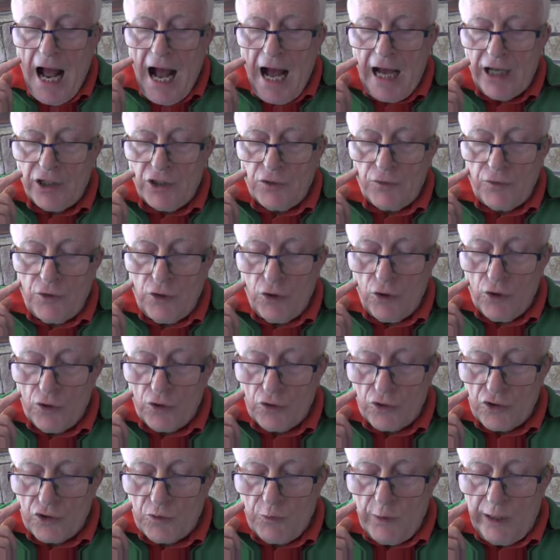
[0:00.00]
And of
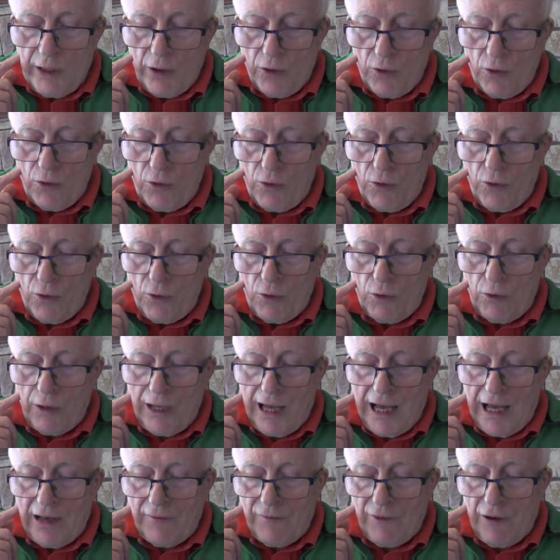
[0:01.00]
course, we all
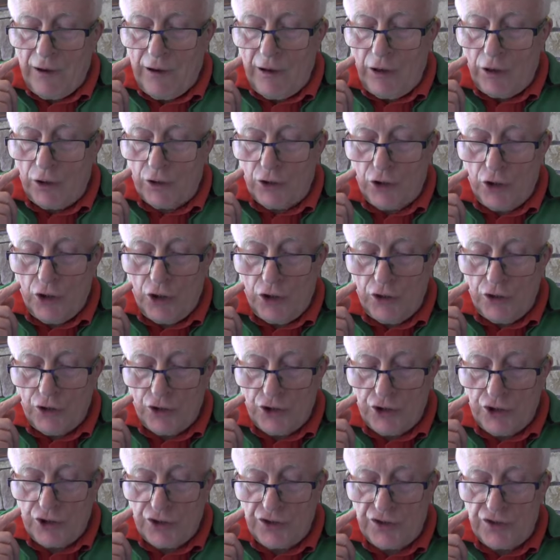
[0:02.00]
have our
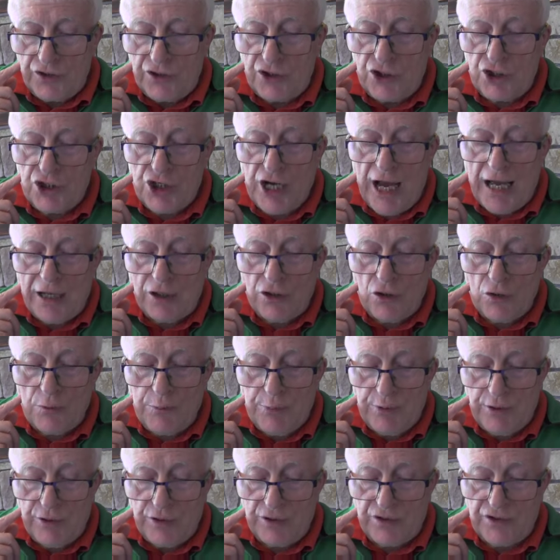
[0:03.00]
unconscious and shadow
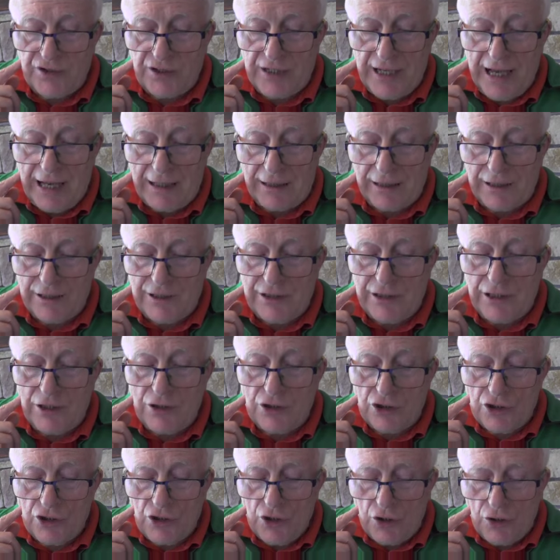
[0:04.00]
personality
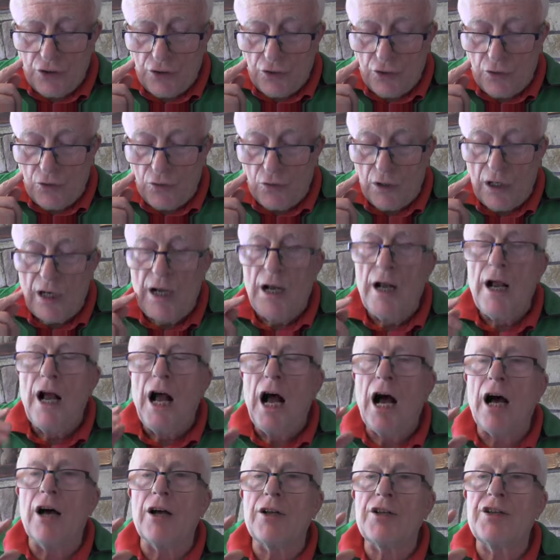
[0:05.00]
too,
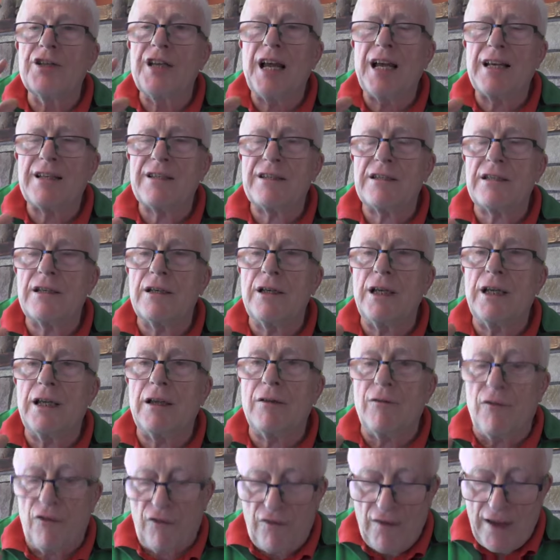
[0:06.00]
our destiny
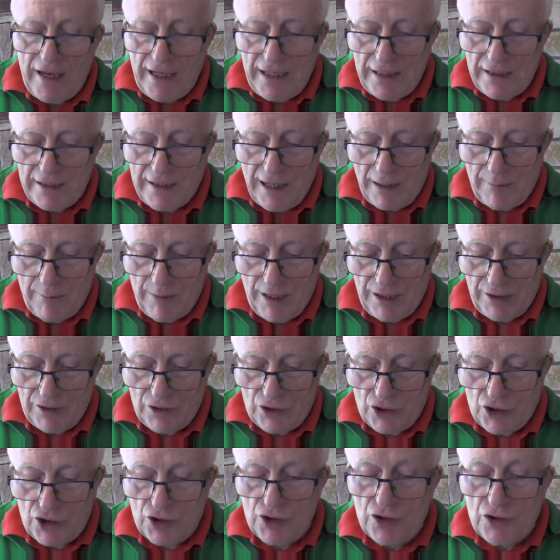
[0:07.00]
and fate
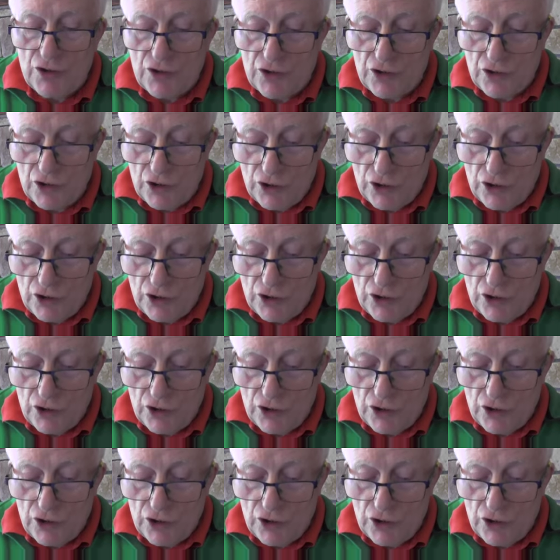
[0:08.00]
dimensions